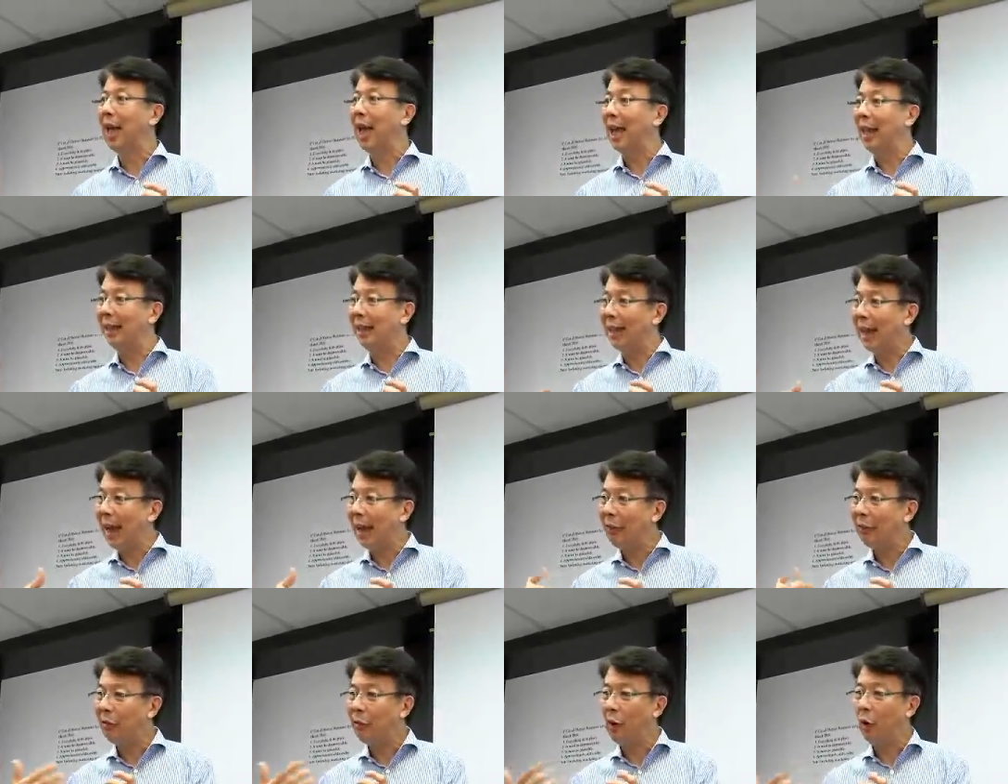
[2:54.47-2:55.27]
and
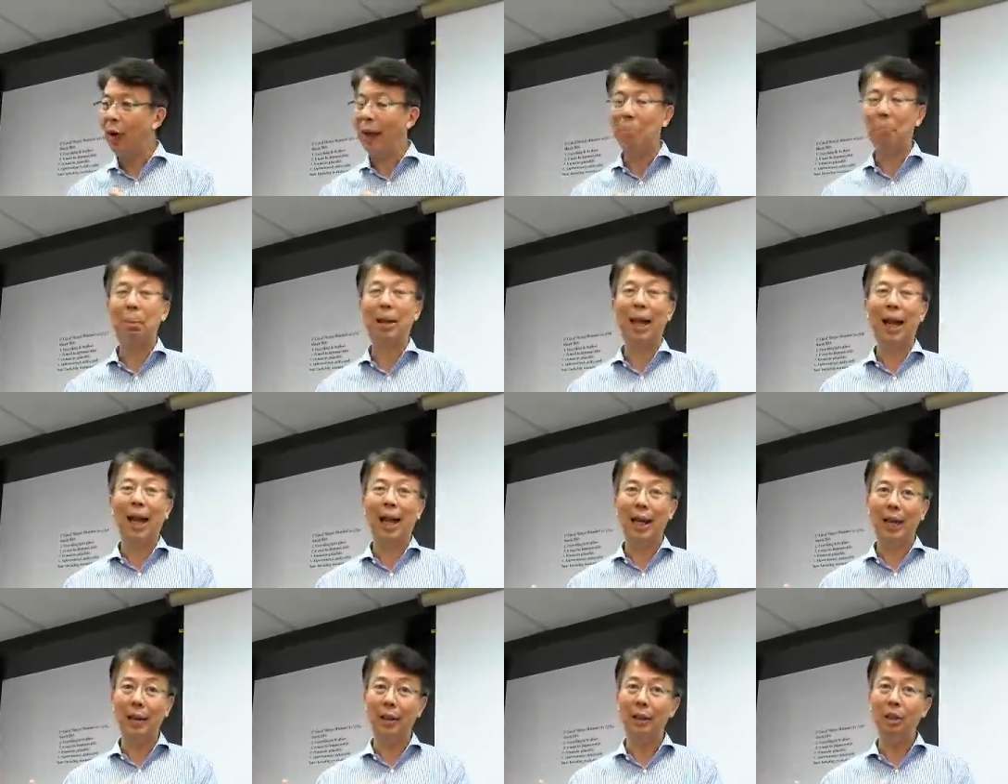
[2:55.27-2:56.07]
therefore
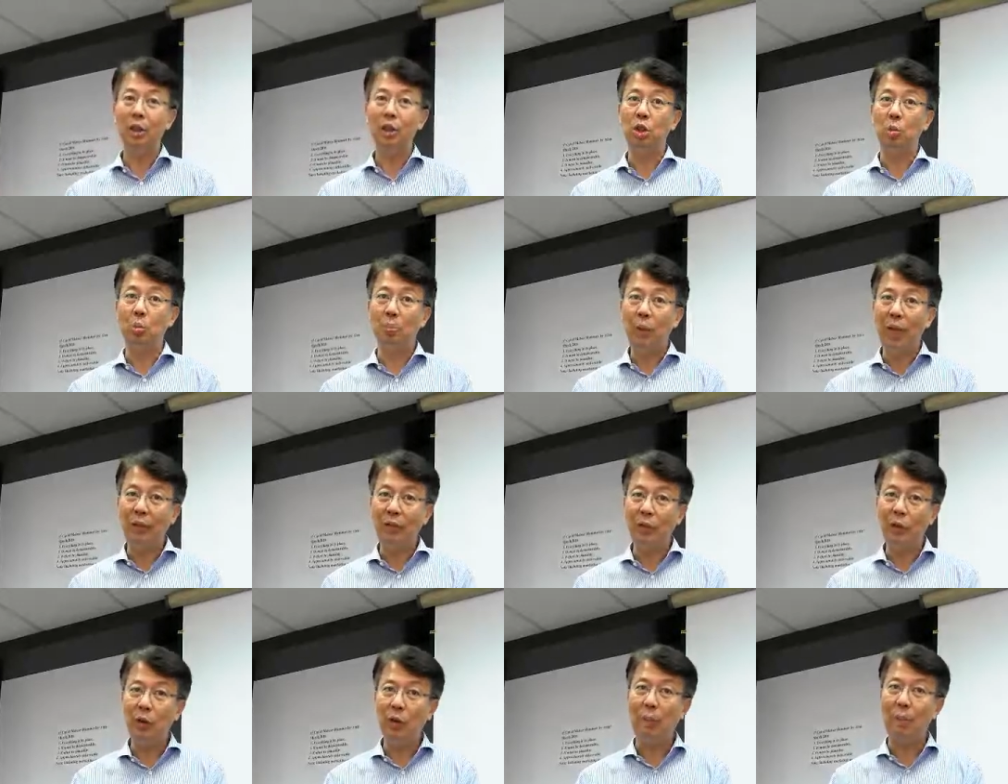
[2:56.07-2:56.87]
apply to
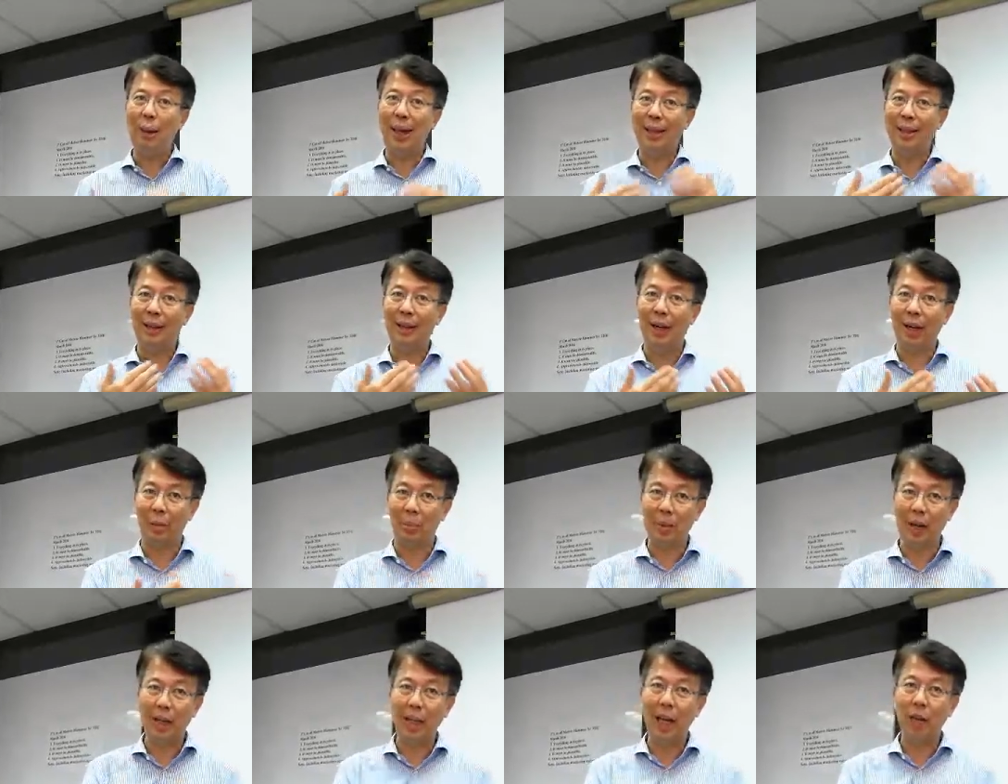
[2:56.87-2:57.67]
give you a better
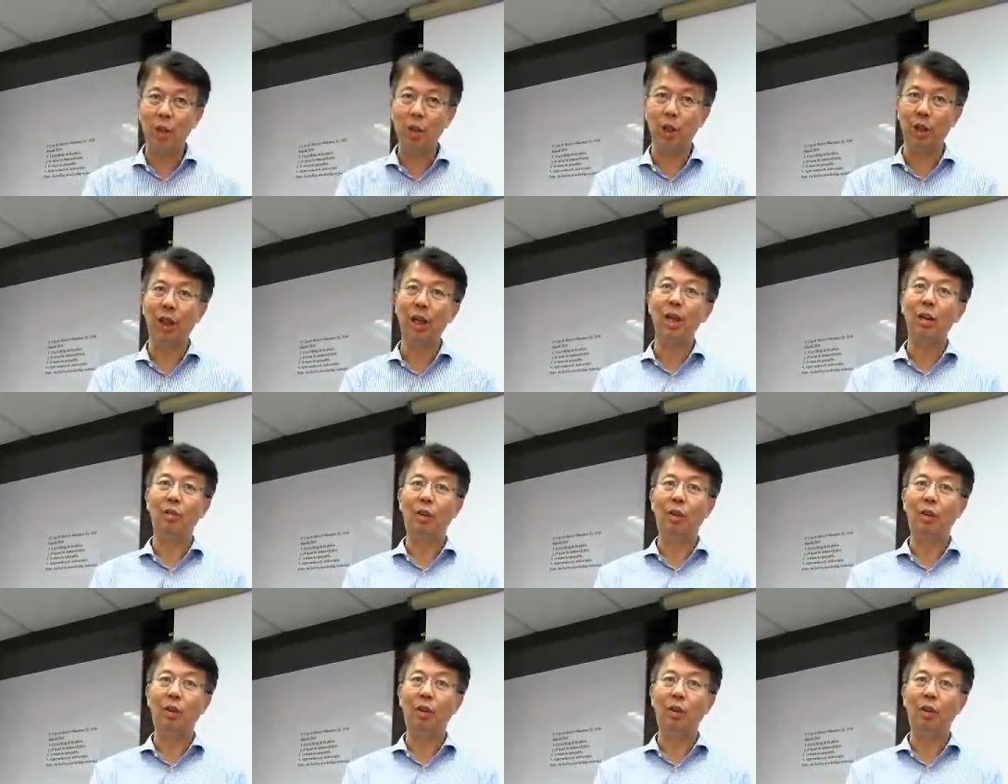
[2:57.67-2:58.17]
recommendation.